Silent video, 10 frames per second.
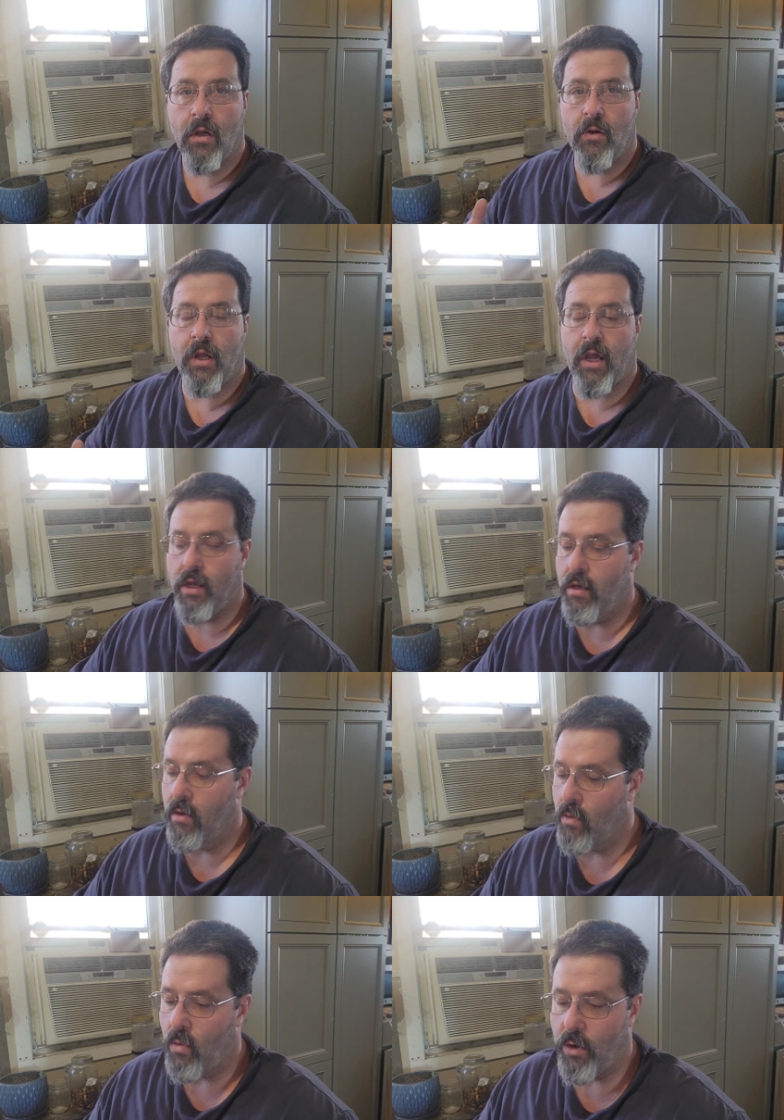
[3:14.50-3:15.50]
Okay, I
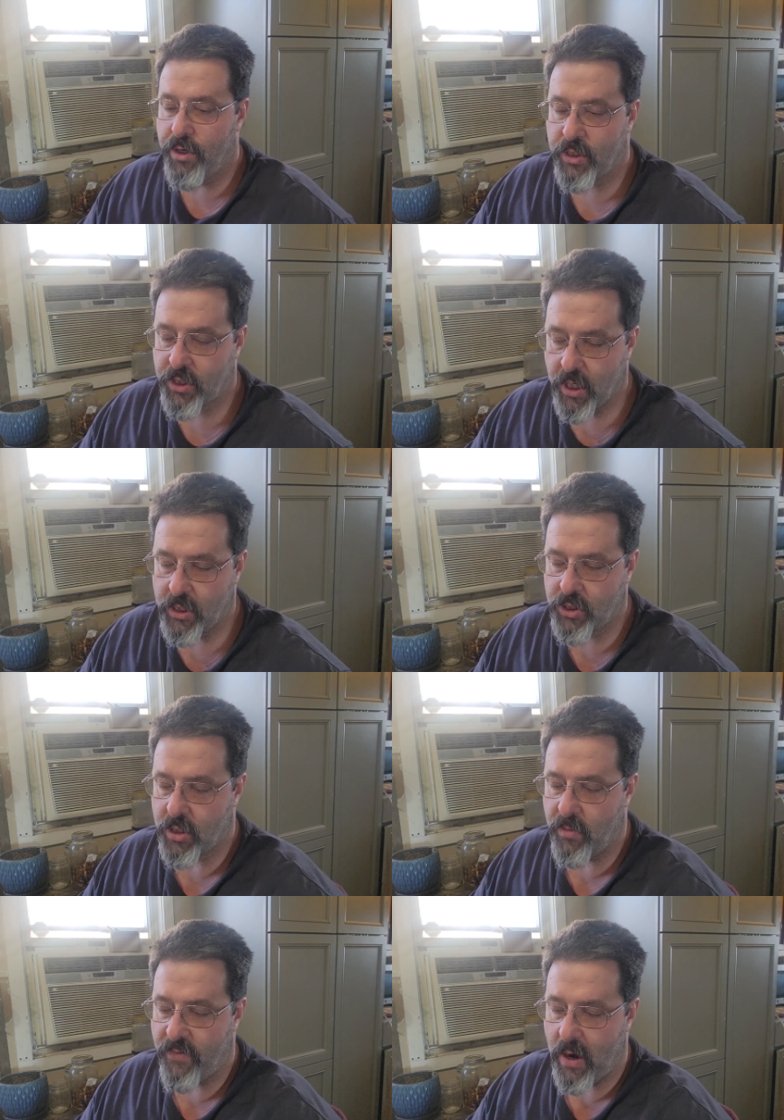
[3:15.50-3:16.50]
want to discuss
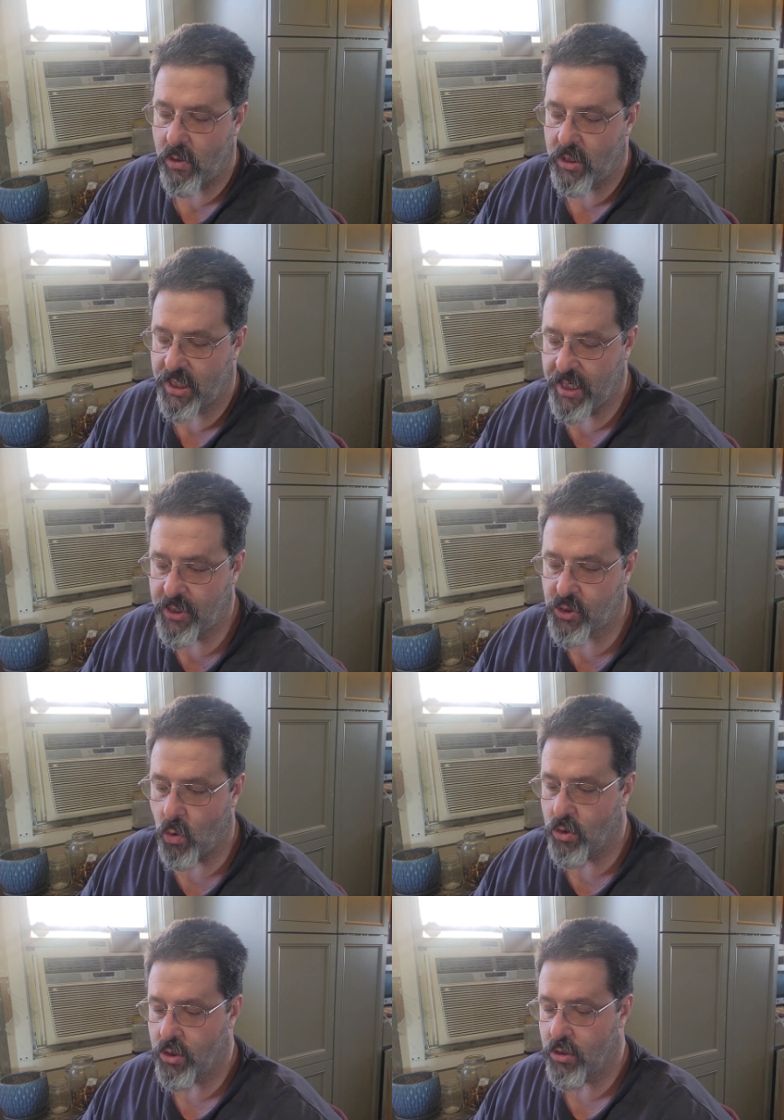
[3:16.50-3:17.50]
some of our seed
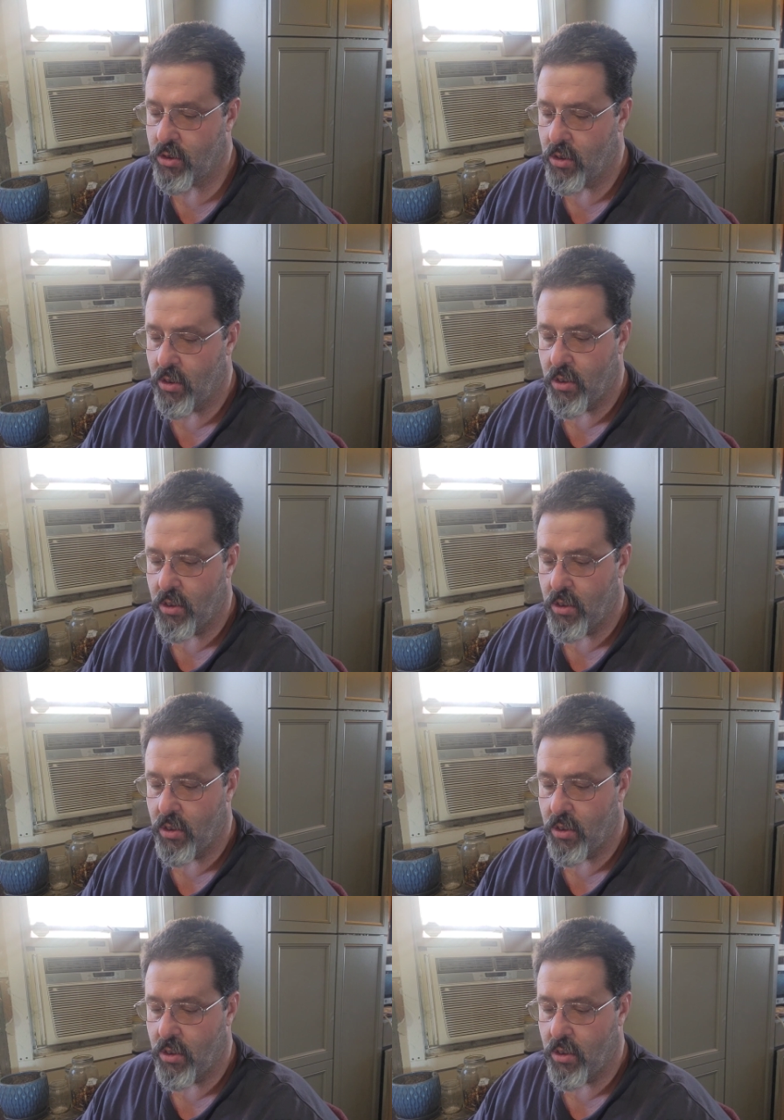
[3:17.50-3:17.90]
sources.